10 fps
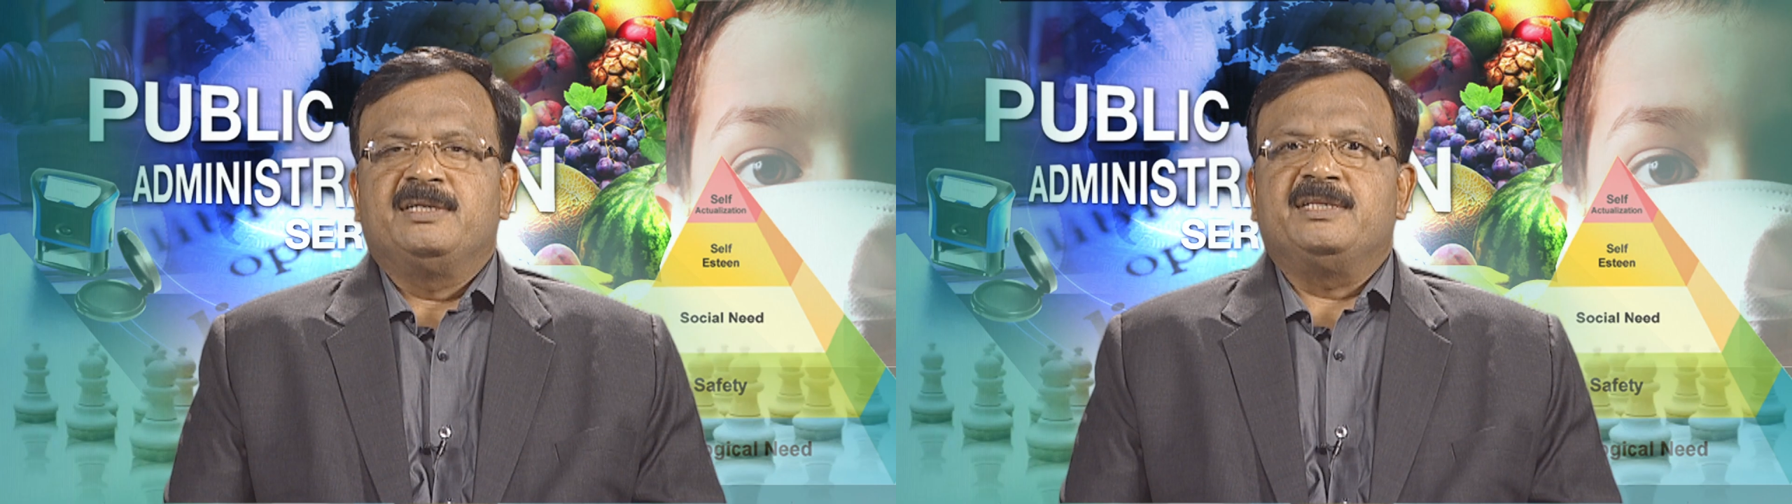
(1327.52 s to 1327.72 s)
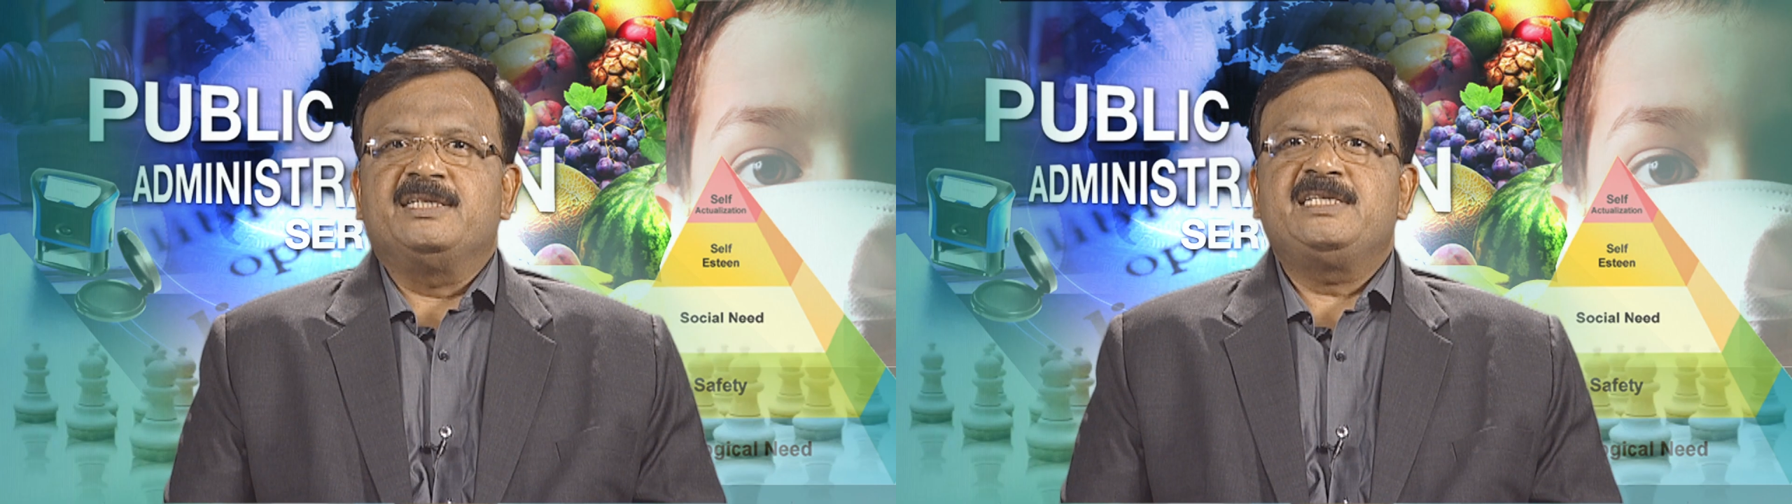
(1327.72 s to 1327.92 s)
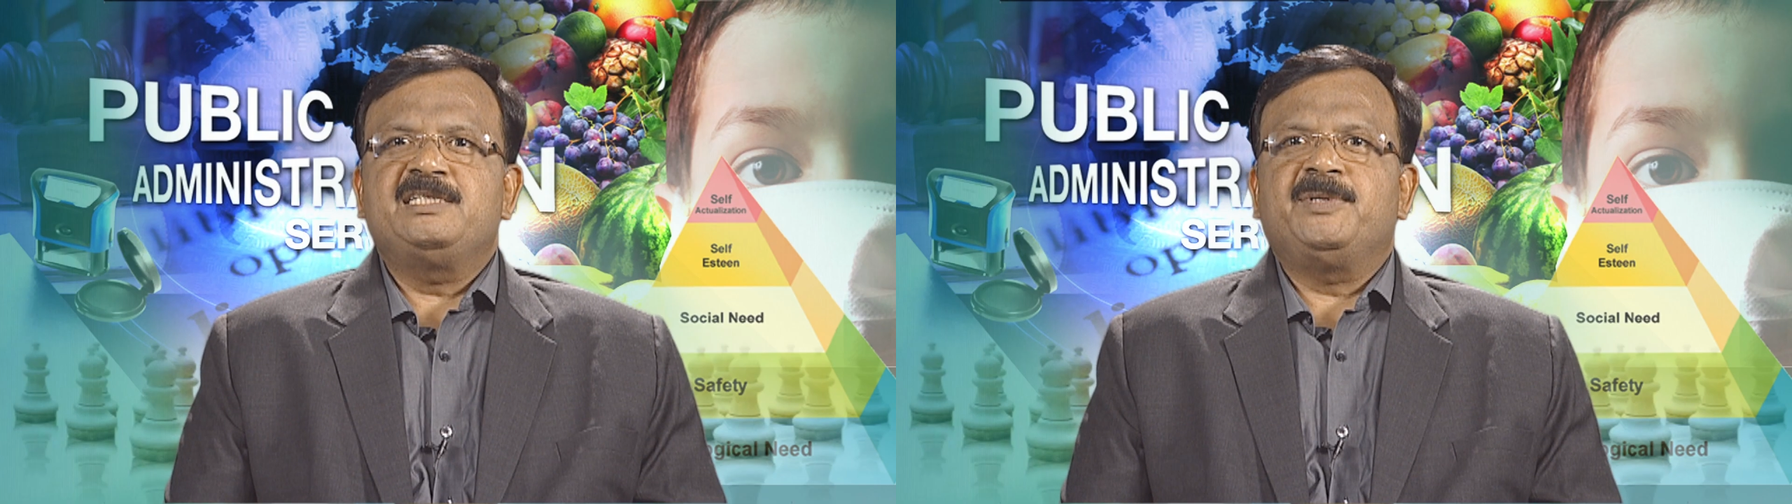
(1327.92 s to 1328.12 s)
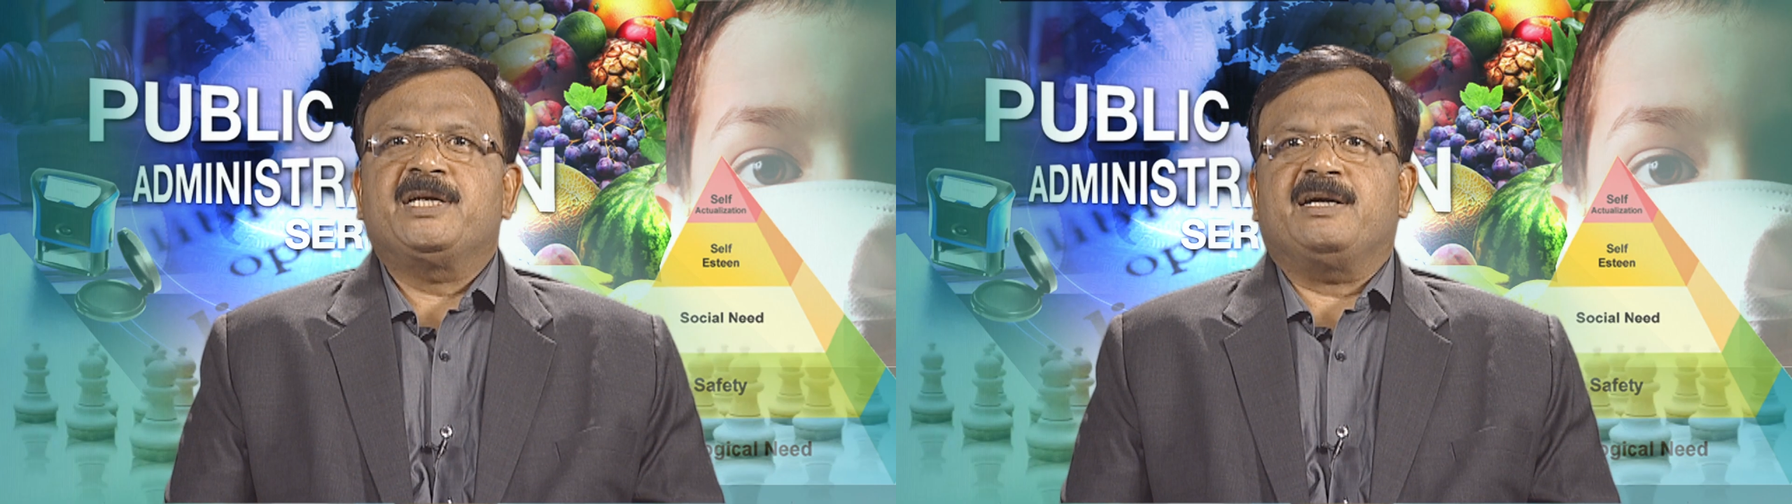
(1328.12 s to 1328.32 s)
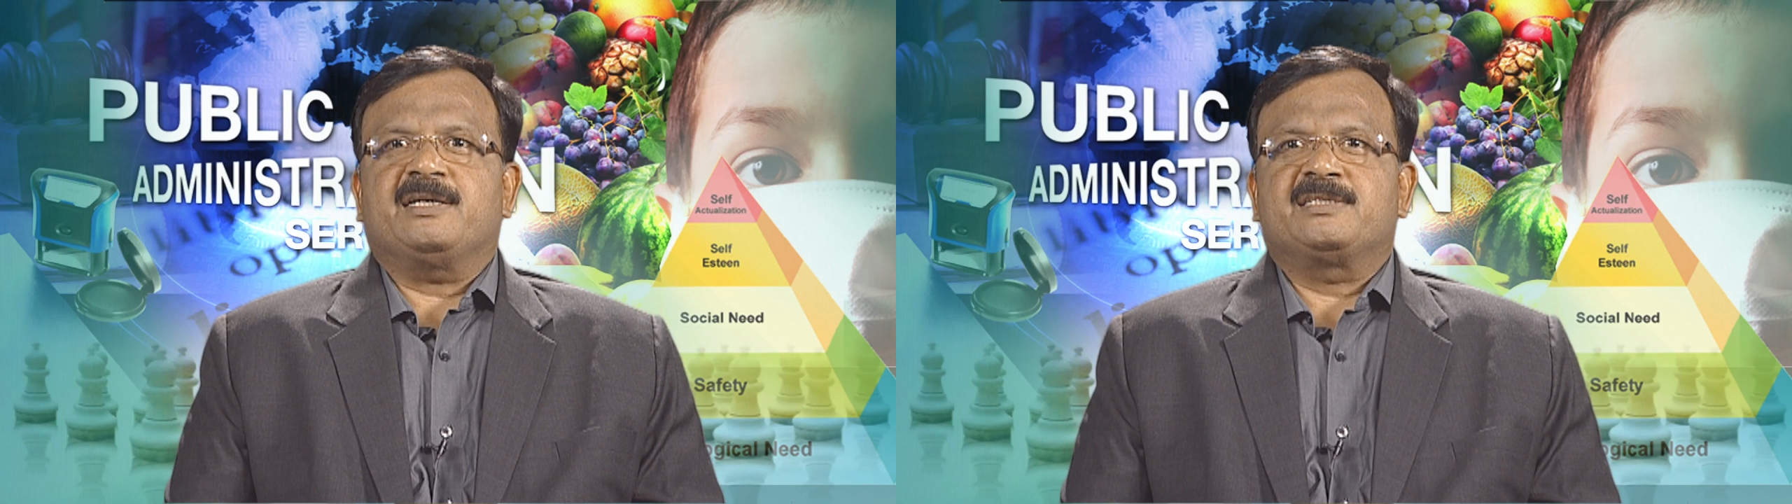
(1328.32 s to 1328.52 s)
This is
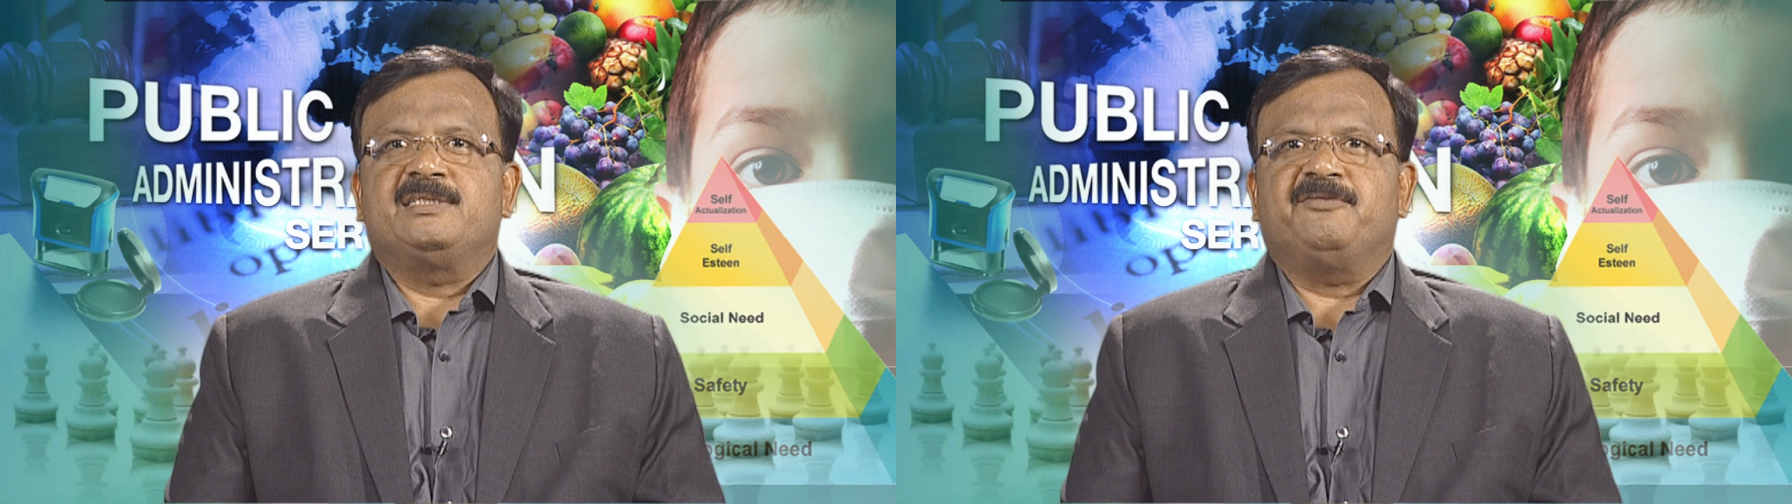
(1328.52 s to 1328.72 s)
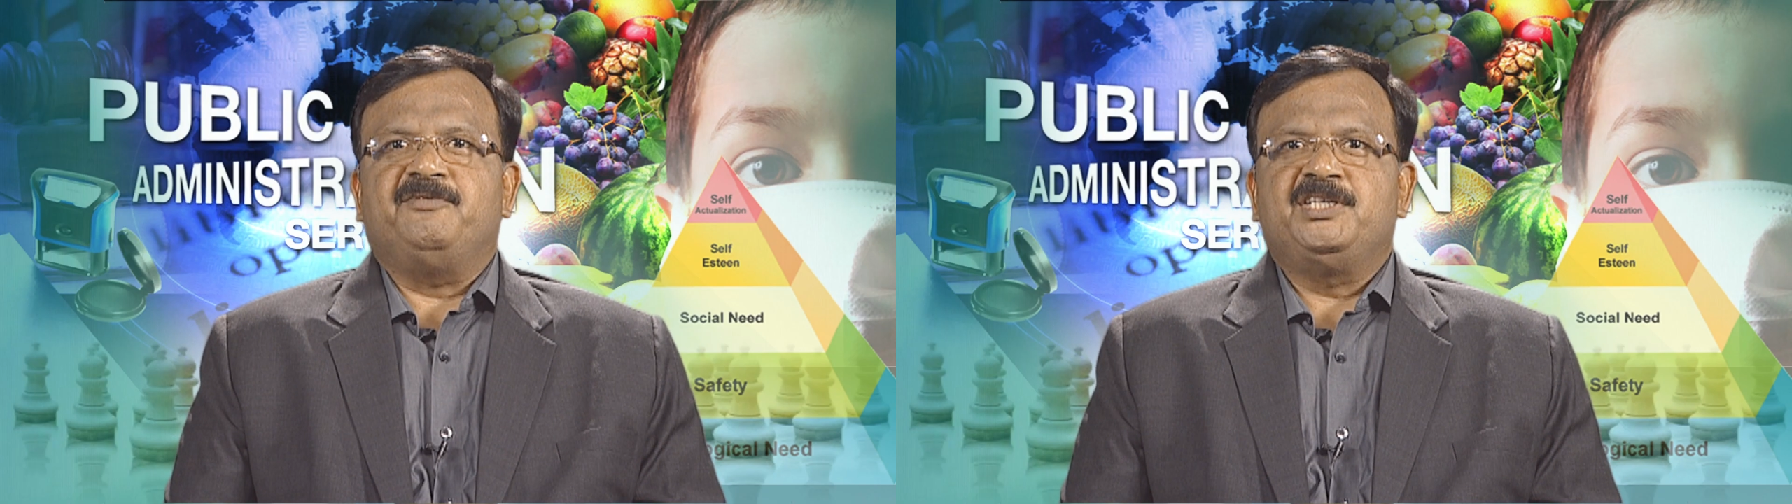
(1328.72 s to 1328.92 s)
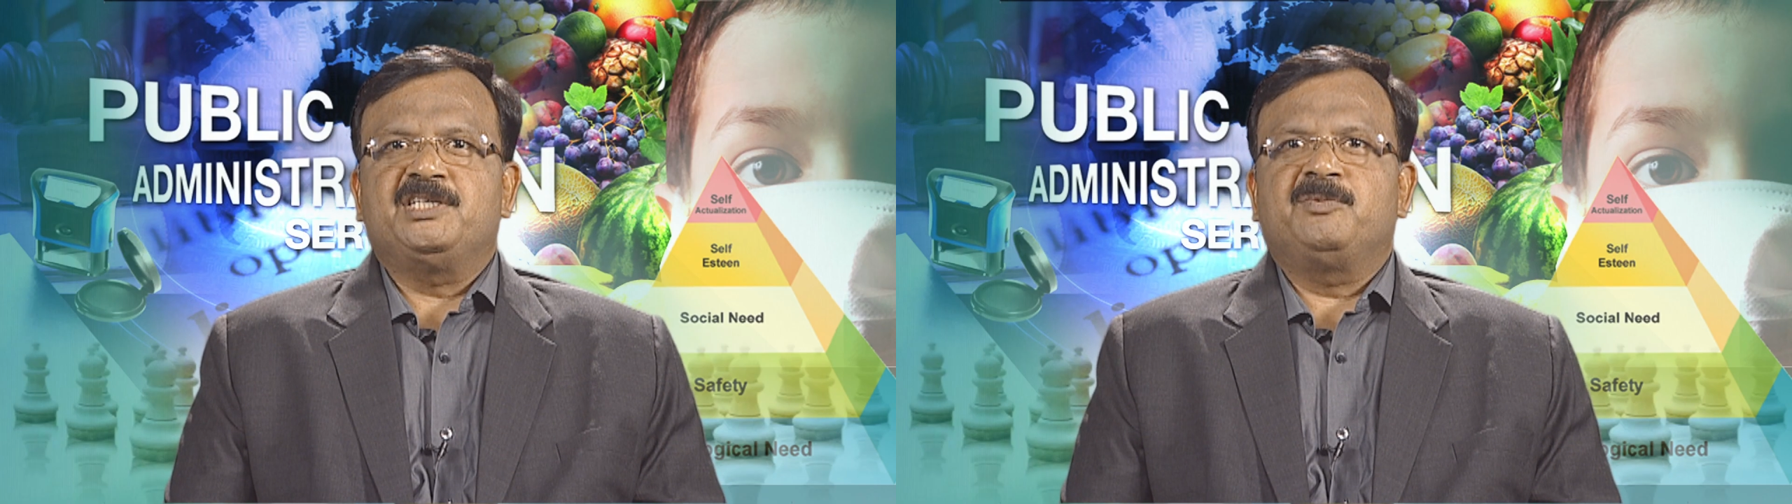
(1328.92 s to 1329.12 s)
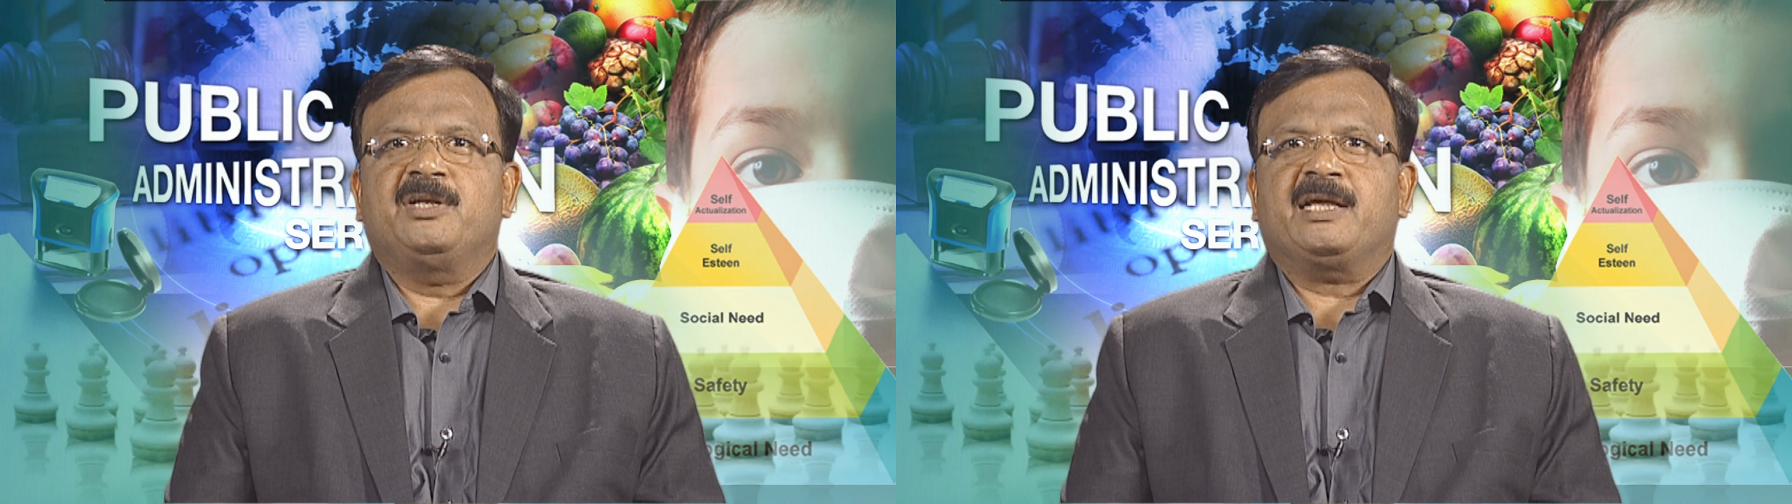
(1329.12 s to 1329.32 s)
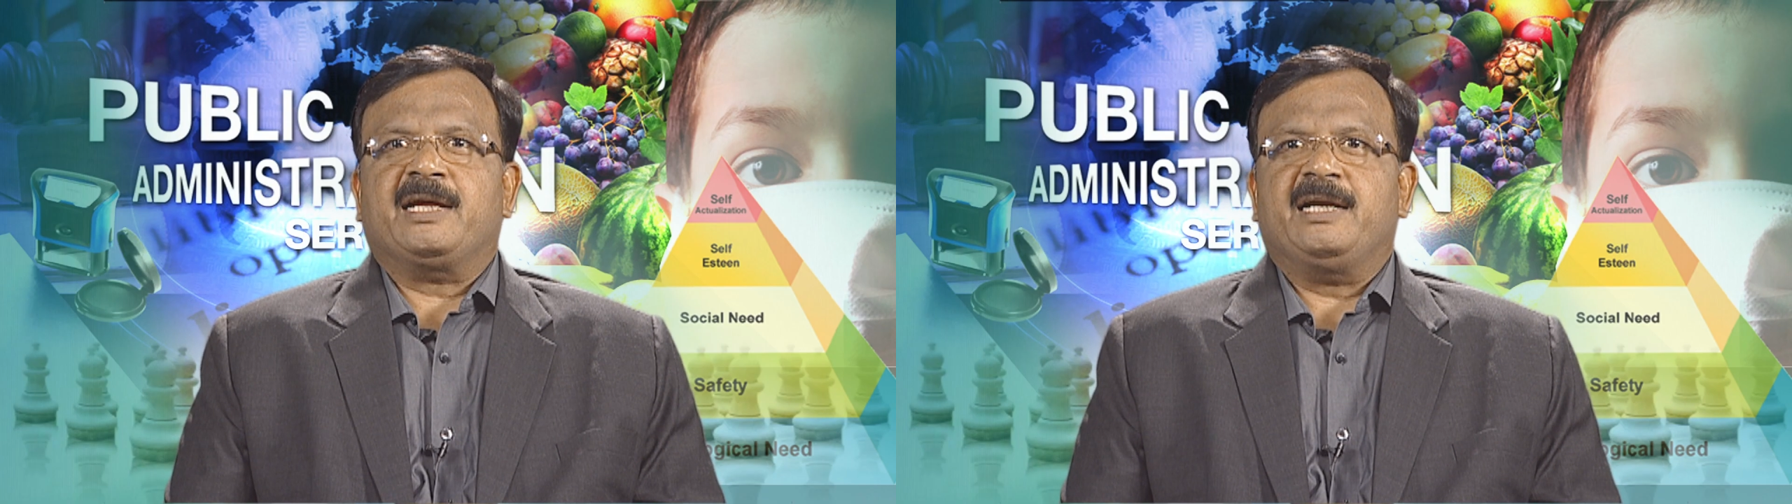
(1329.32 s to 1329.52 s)
because the
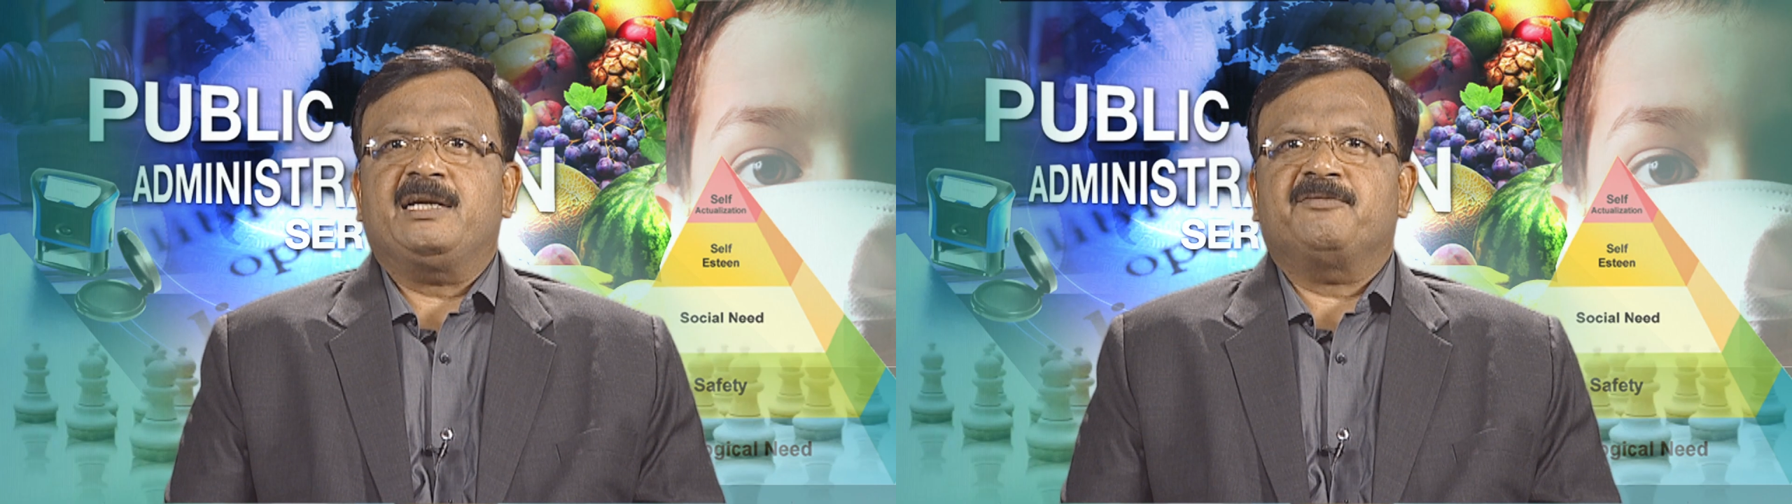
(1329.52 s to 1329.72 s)
visible hand